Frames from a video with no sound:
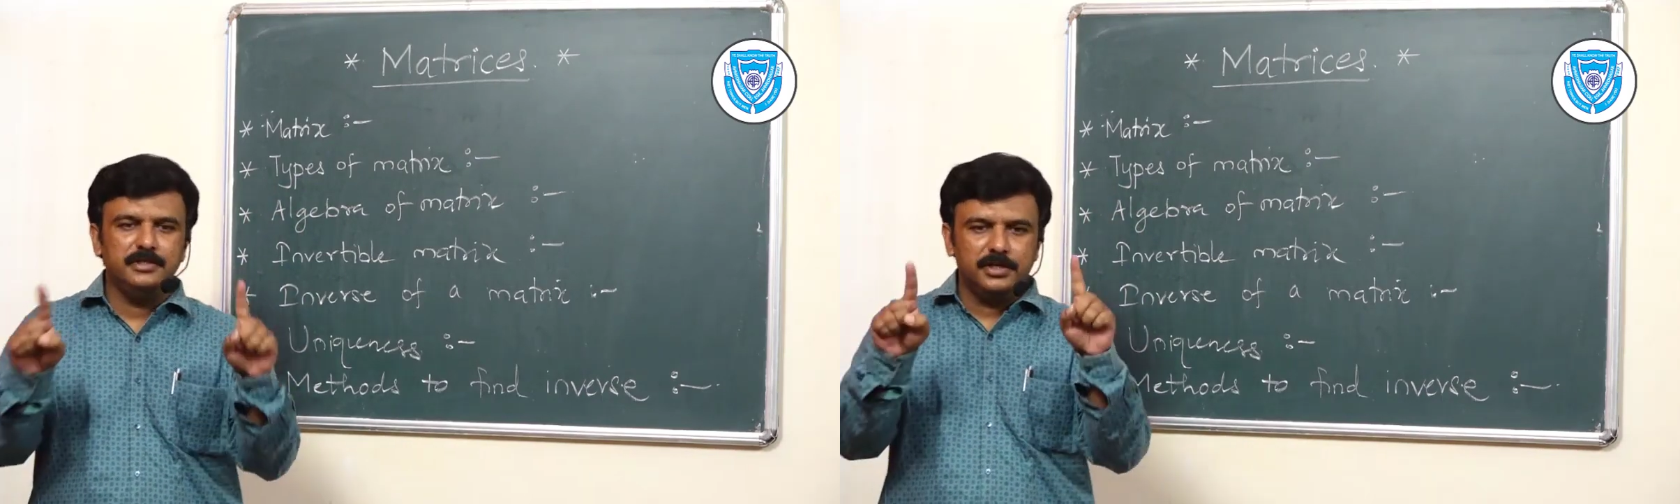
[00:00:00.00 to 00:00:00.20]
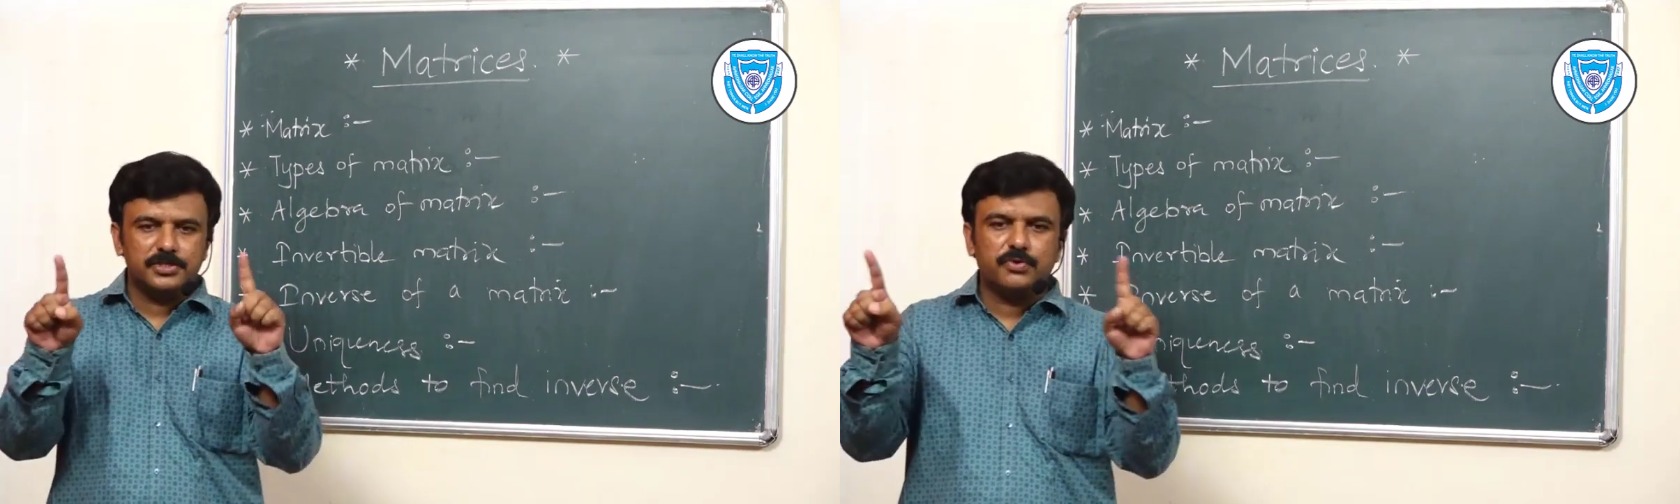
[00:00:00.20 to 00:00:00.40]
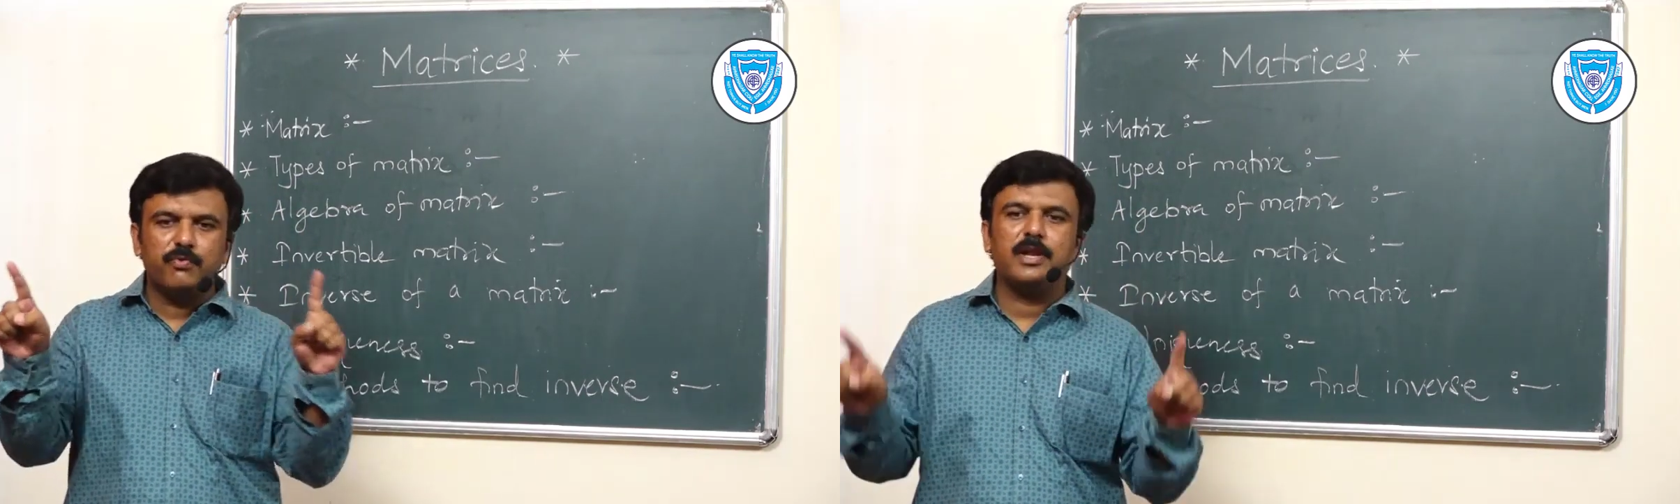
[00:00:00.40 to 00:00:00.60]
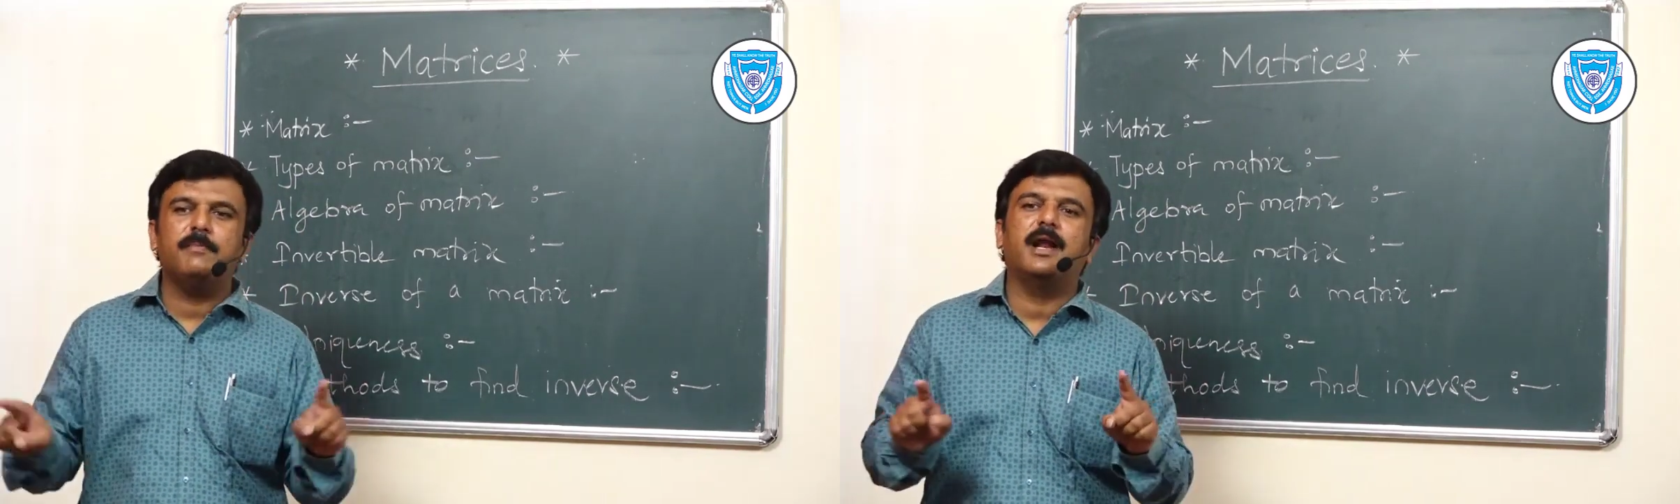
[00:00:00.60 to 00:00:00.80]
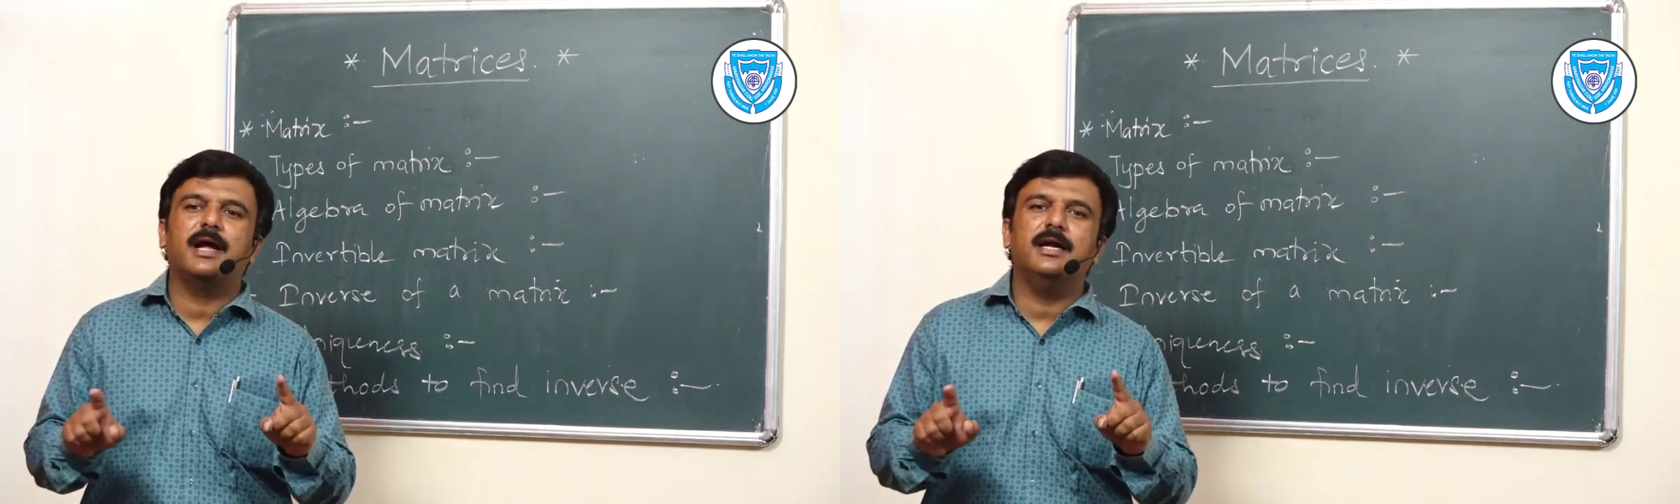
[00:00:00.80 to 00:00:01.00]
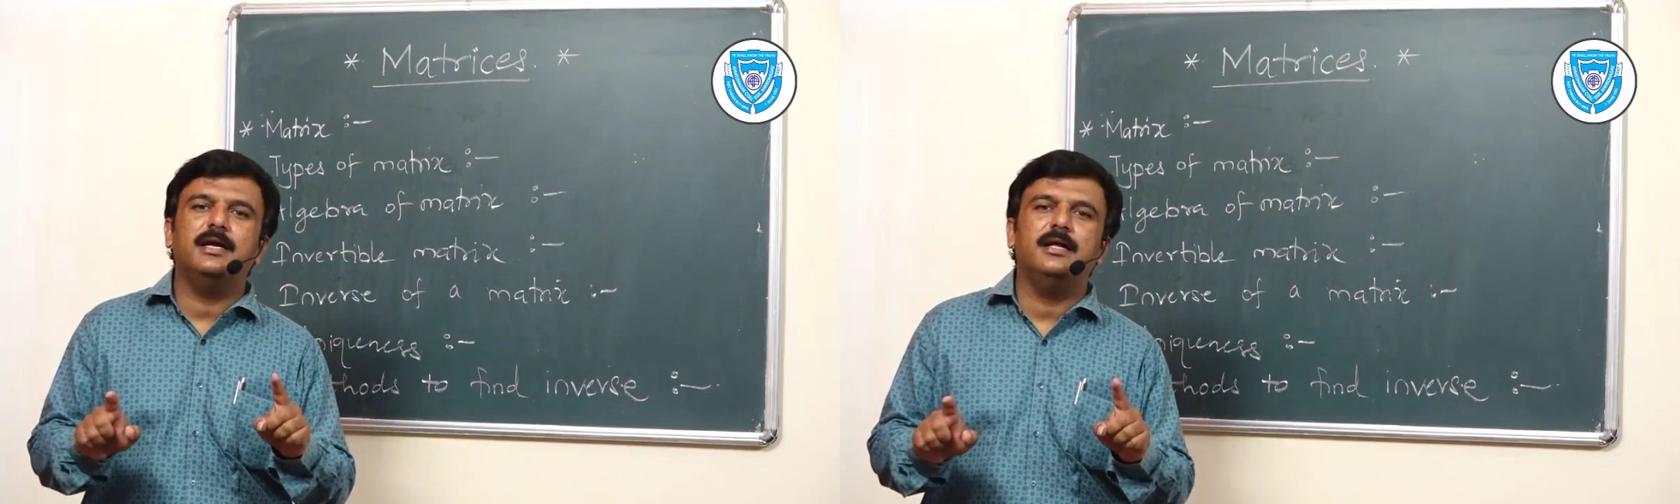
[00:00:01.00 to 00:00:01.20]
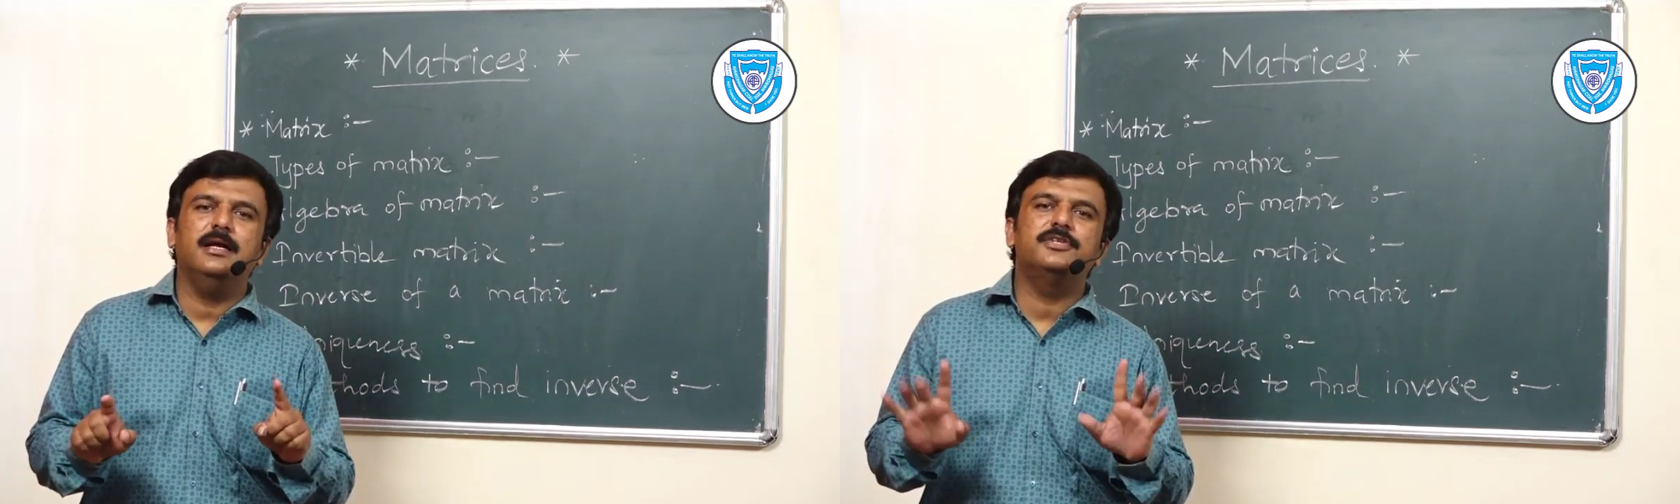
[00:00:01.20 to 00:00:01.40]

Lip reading: in a square bracket